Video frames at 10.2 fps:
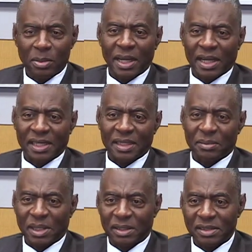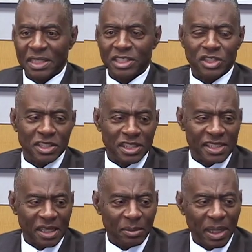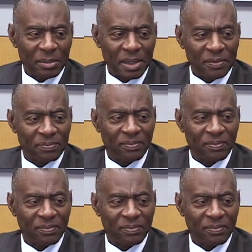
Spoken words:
back out there because she just had a baby.